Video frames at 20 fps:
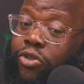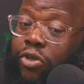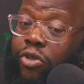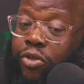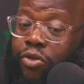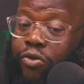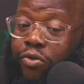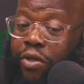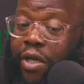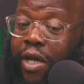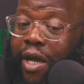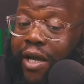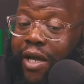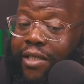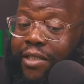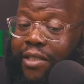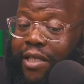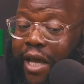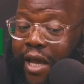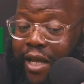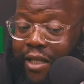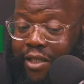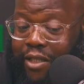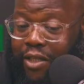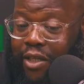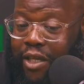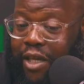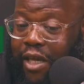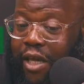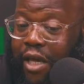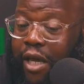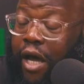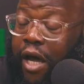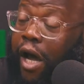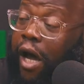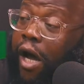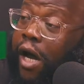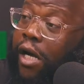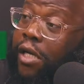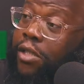So you guys had to get a
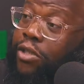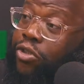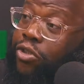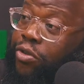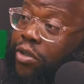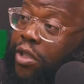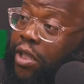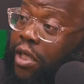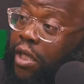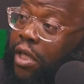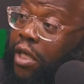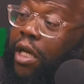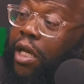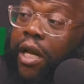hundred.